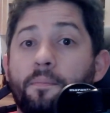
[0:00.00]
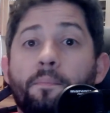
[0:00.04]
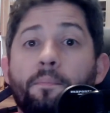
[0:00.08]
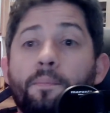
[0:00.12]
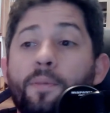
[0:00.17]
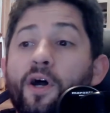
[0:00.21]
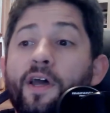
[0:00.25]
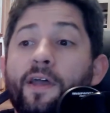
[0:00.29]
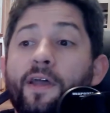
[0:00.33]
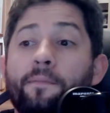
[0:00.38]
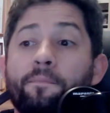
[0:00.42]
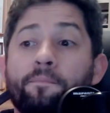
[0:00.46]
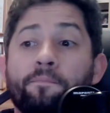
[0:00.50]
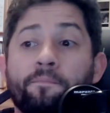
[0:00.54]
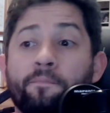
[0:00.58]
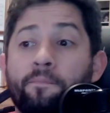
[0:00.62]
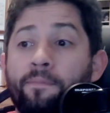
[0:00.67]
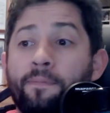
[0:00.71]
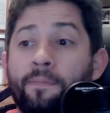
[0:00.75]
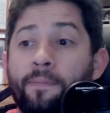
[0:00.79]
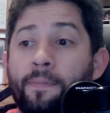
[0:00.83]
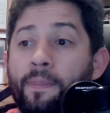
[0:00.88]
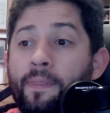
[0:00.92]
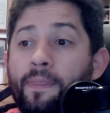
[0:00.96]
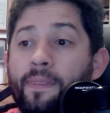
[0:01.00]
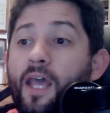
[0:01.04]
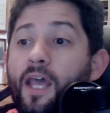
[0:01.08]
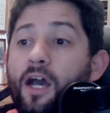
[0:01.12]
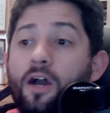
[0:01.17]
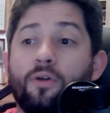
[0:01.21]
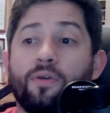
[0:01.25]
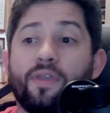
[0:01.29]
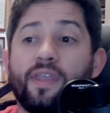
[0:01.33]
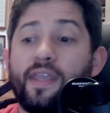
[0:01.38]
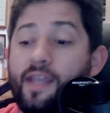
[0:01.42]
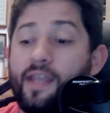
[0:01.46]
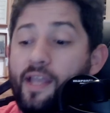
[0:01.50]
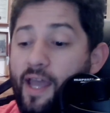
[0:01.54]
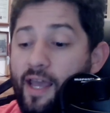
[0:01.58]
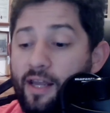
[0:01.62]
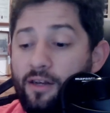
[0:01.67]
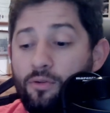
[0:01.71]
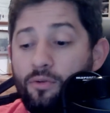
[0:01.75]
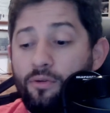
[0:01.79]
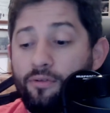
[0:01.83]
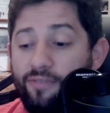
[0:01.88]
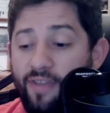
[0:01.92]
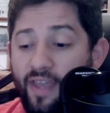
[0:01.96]
But no, he had
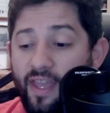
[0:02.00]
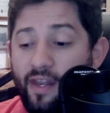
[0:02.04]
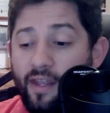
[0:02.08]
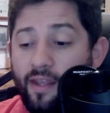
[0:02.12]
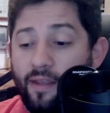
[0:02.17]
to evade